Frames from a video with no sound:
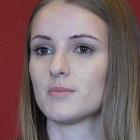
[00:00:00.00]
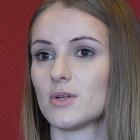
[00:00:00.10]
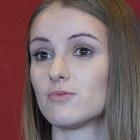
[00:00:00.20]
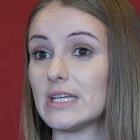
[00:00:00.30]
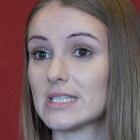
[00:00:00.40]

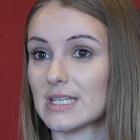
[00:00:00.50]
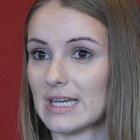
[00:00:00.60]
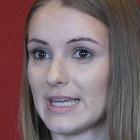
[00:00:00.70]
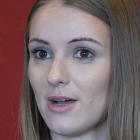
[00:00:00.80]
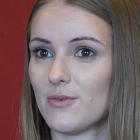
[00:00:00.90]
So
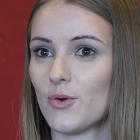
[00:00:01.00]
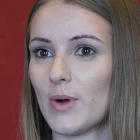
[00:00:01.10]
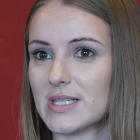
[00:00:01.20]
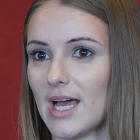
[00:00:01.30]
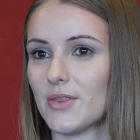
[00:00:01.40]
recently I've
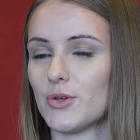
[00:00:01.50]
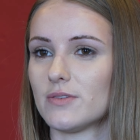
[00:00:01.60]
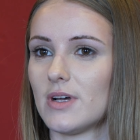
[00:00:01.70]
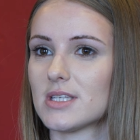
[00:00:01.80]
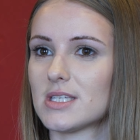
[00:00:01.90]
always had the
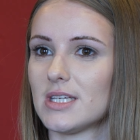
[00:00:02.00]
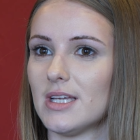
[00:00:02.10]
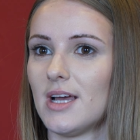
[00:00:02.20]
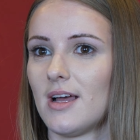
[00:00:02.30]
university